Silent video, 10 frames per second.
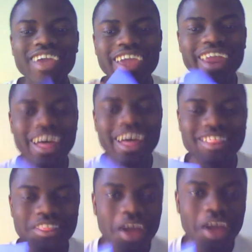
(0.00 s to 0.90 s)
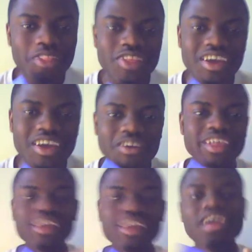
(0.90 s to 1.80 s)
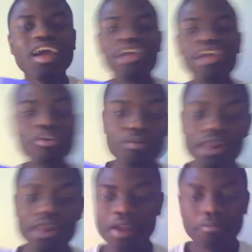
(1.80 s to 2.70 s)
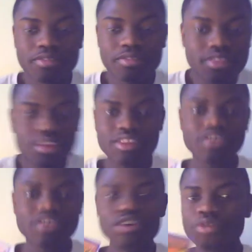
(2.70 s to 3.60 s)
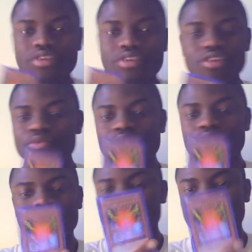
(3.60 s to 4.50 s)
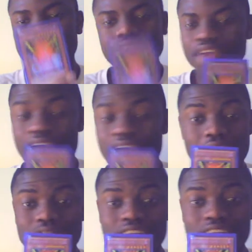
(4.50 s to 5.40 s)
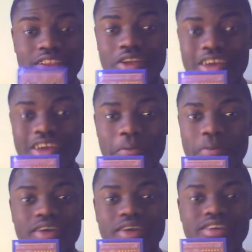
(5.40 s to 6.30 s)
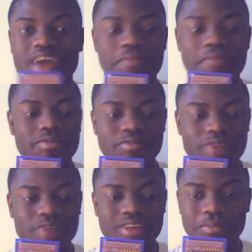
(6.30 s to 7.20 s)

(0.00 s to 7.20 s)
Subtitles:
It has nothing, like, you can read it up. TCG, OCG rulings. I've checked it out like a billion times. I've even gone to